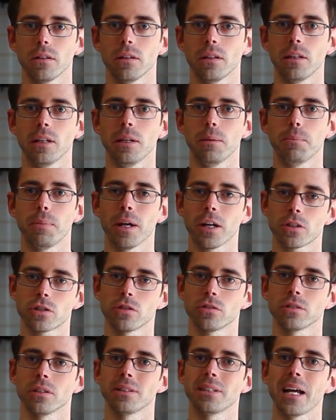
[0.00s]
the
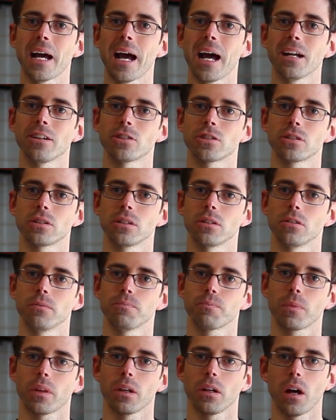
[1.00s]
pictures attached
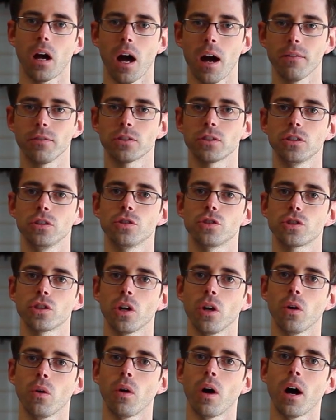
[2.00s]
obviously
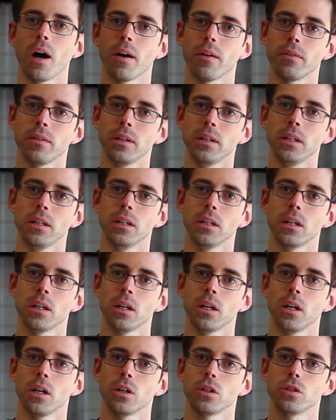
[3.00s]
show on the
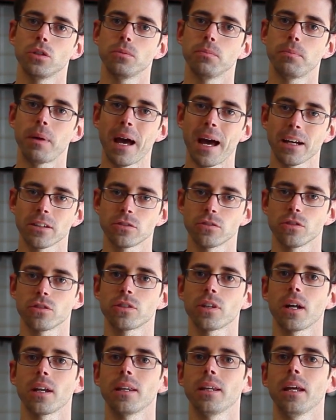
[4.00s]
passenger
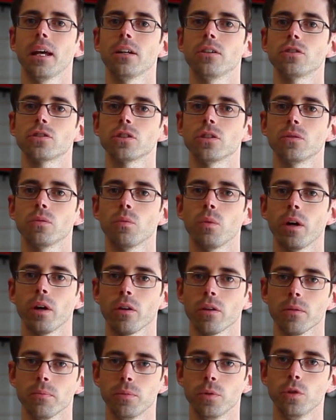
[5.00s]
side of the engine
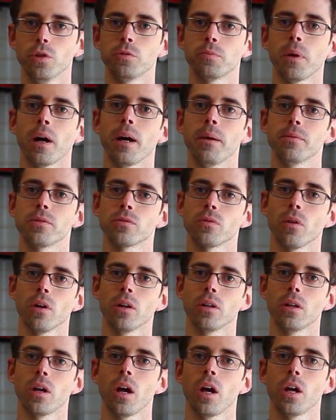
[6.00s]
where the boost pipes
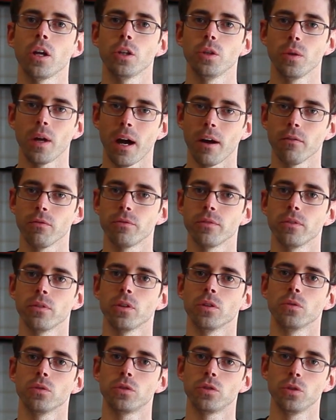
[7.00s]
run. You have
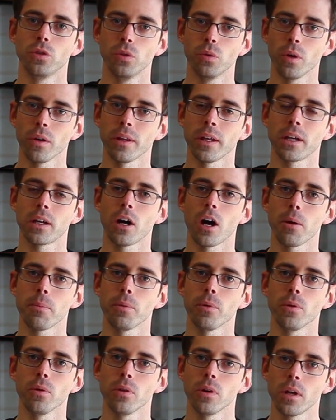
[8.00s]
the two where they
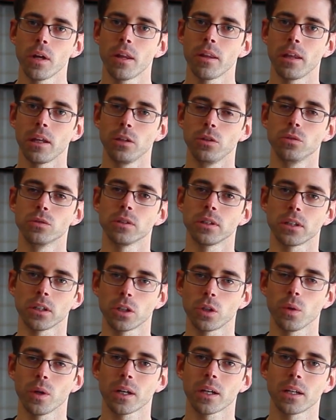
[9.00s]
couple. They use like a
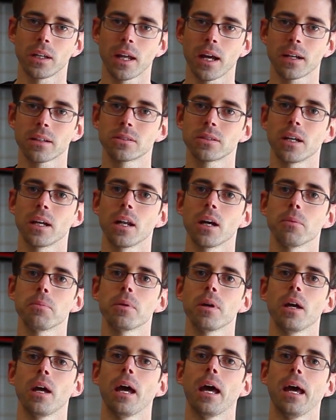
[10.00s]
quick connect
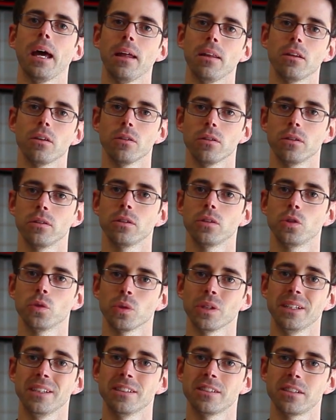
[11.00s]
setup, and the
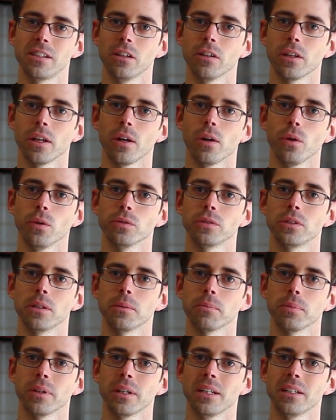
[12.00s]
green seal that holds it
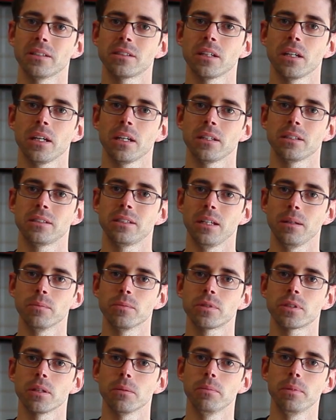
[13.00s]
in place
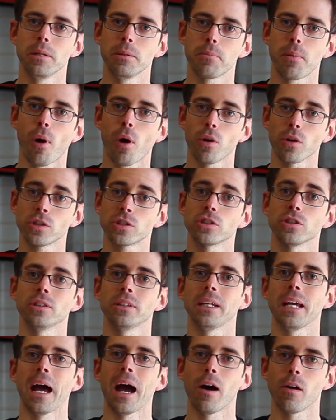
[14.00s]
seems to be
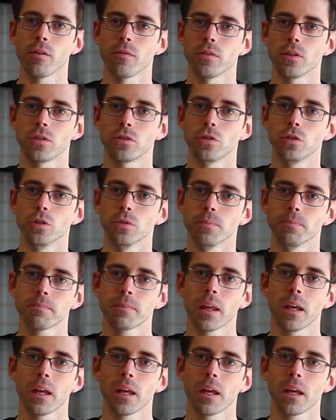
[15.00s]
partially out of the tube.